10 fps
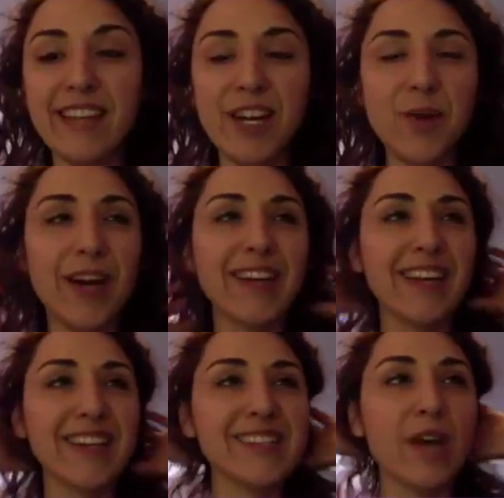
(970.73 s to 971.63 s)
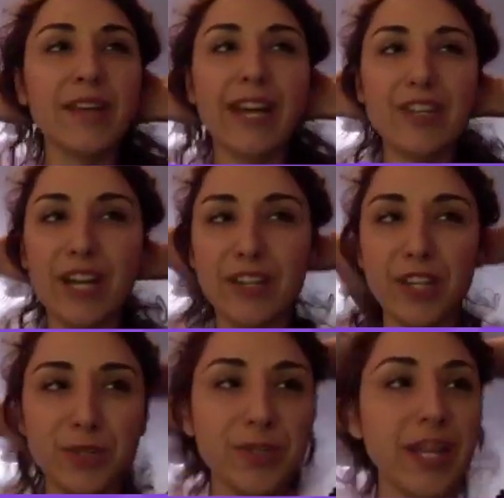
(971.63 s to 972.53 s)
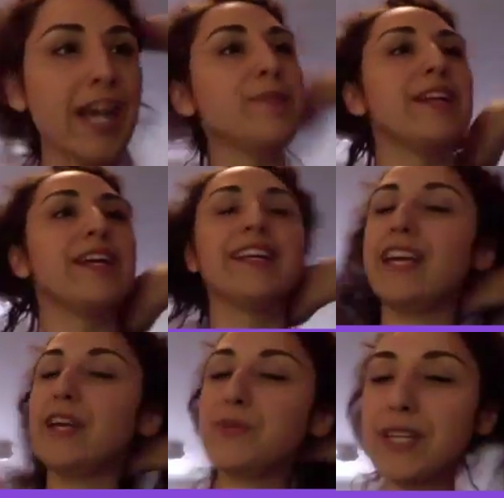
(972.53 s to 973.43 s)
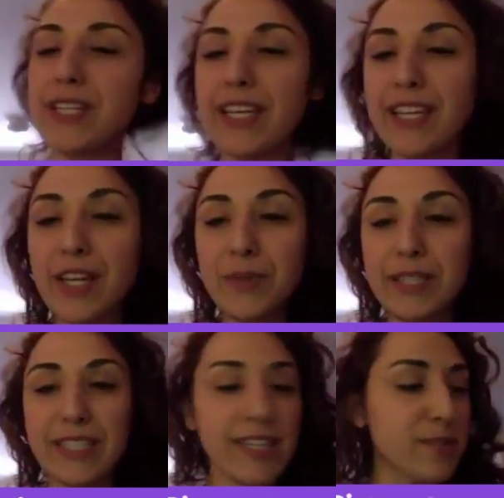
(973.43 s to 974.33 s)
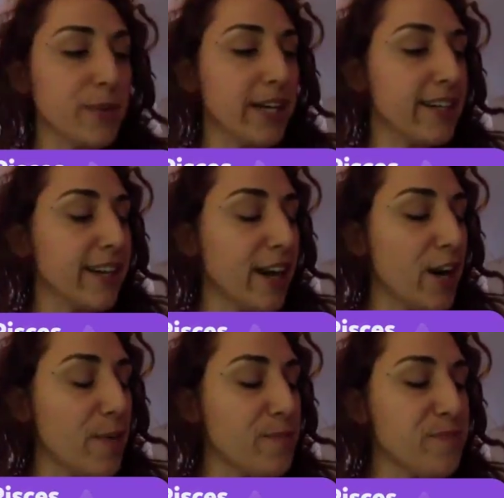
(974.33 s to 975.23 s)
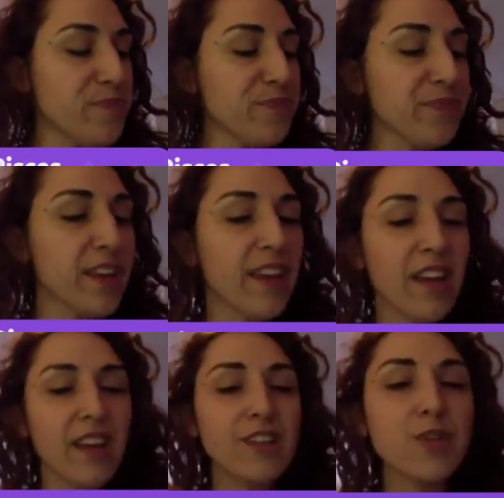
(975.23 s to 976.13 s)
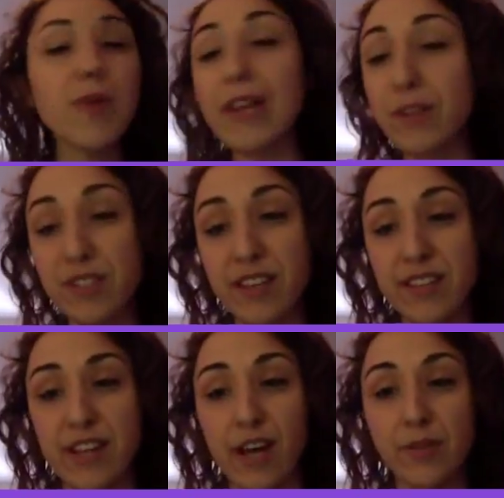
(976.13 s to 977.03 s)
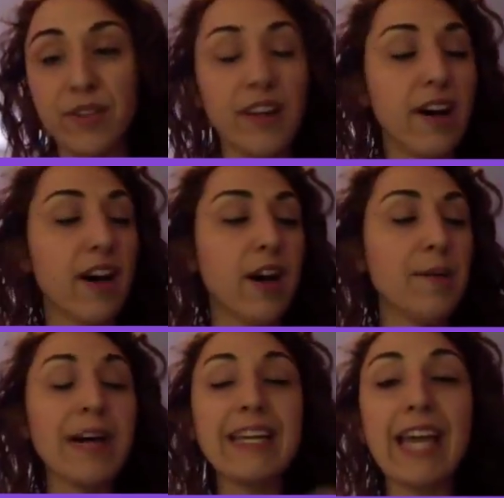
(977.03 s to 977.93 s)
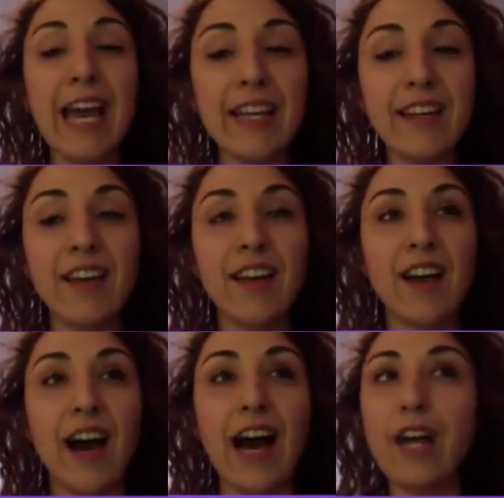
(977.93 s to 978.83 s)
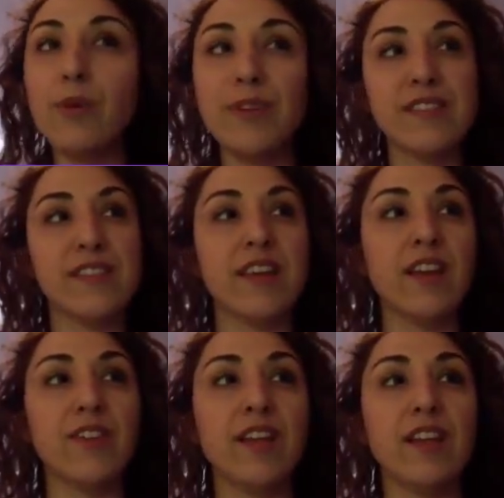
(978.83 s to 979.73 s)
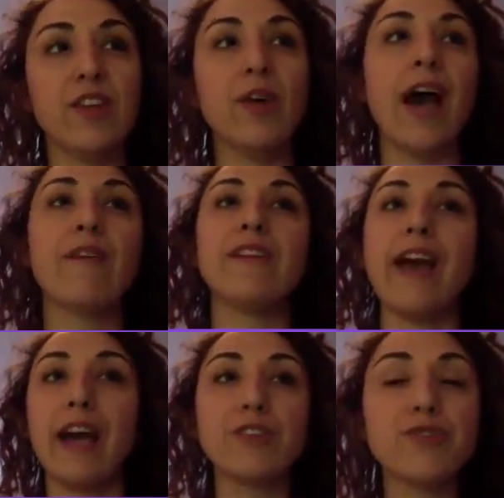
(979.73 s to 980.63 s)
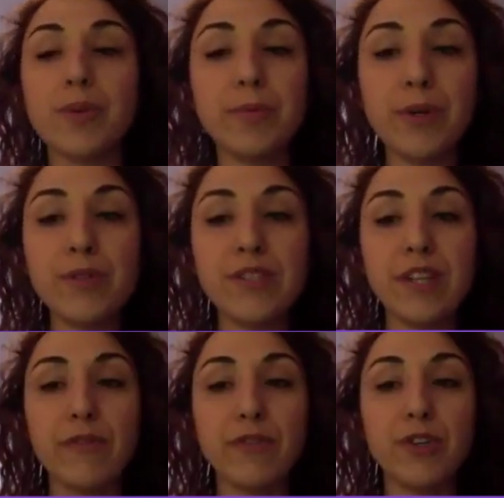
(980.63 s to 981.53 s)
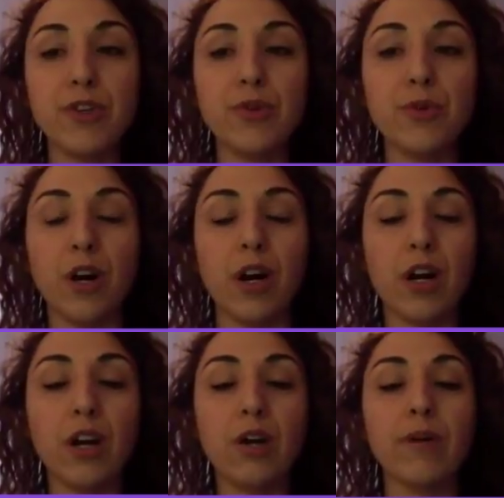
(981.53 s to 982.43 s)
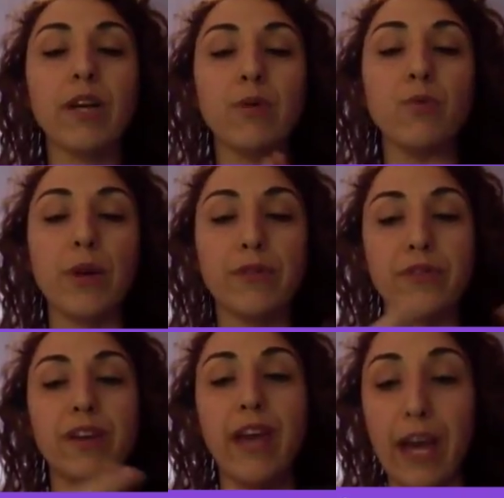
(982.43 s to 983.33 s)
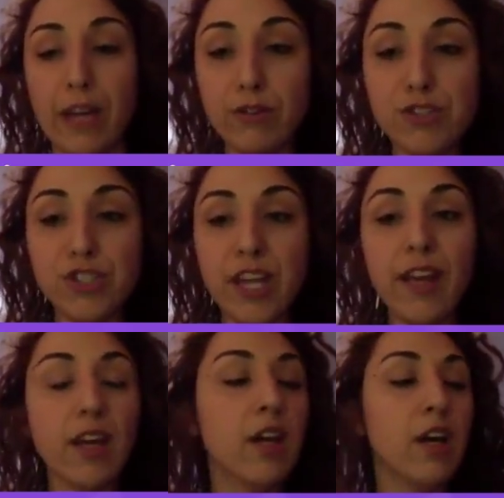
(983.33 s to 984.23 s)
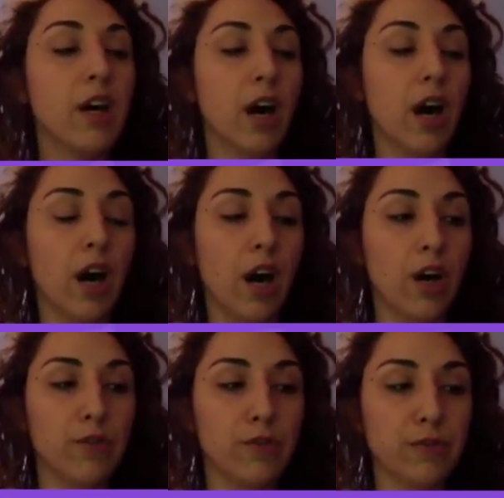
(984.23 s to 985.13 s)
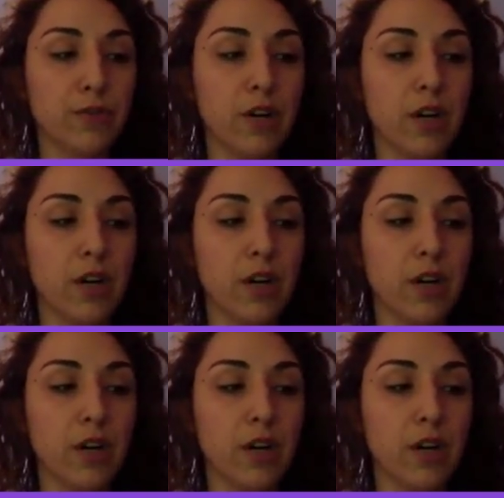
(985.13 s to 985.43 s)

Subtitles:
I don't want to like sound like I drank the Kool-Aid, but it really does work. So write those things down. Again, I always think that you have an extra boost if you are going with the energy of